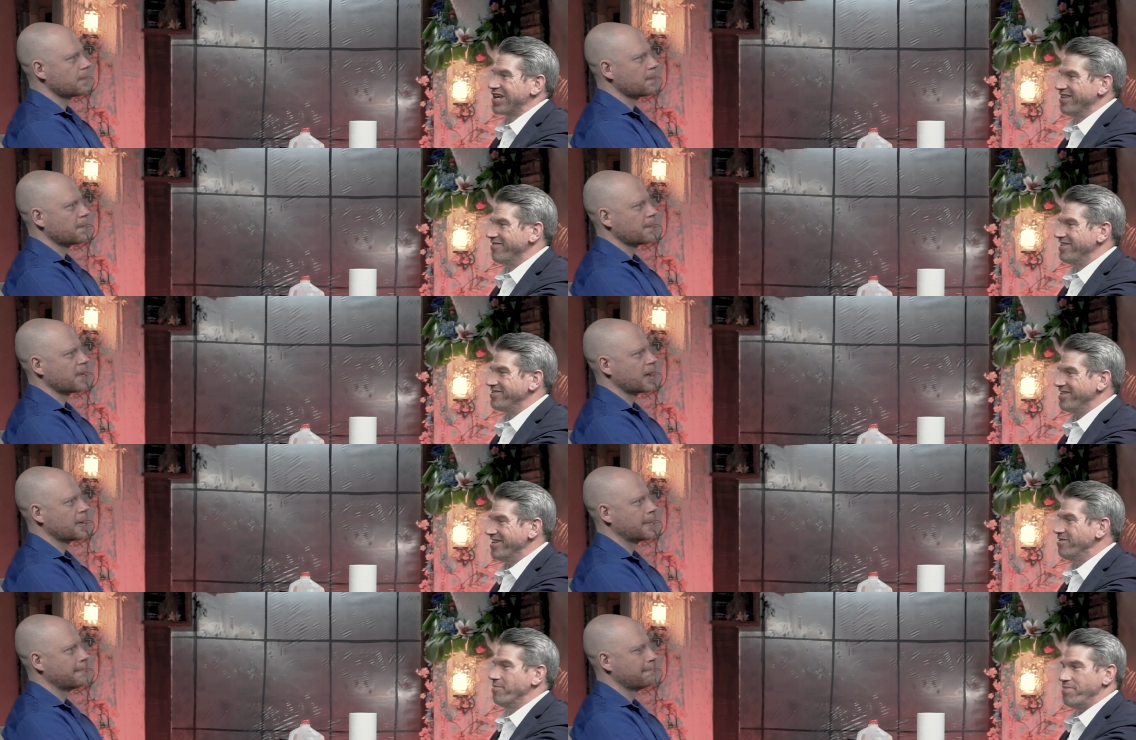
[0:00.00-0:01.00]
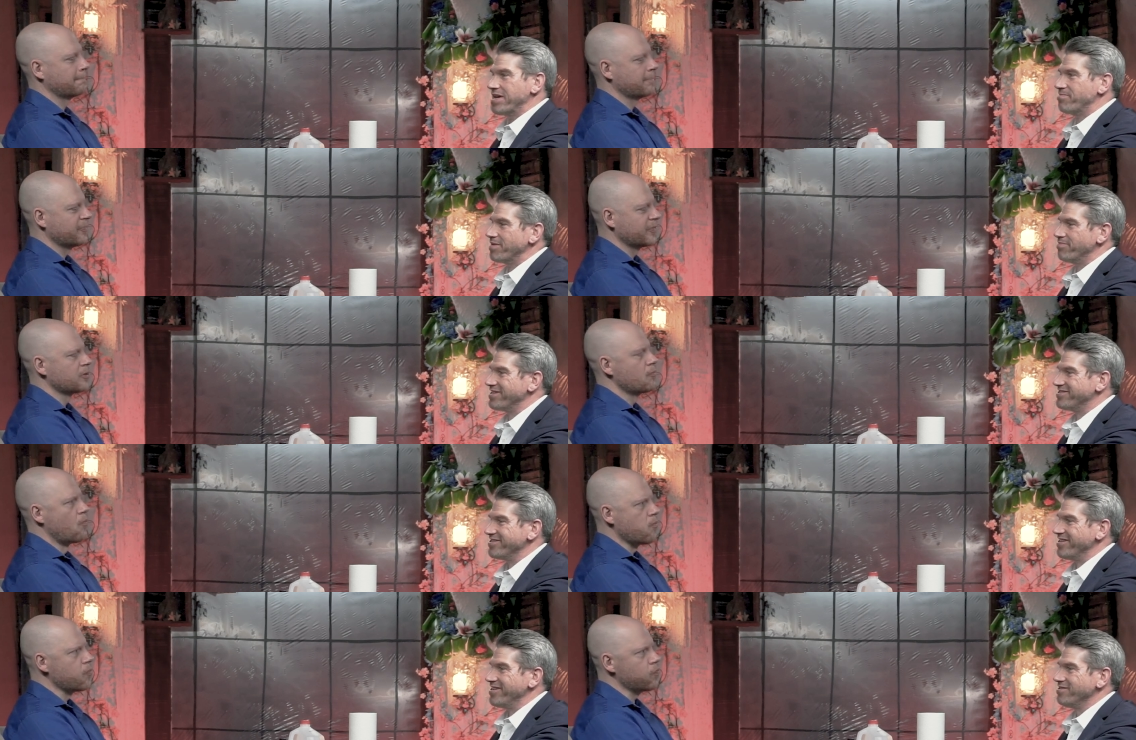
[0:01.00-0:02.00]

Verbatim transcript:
Speaker 1: I lived in a big, big, big city.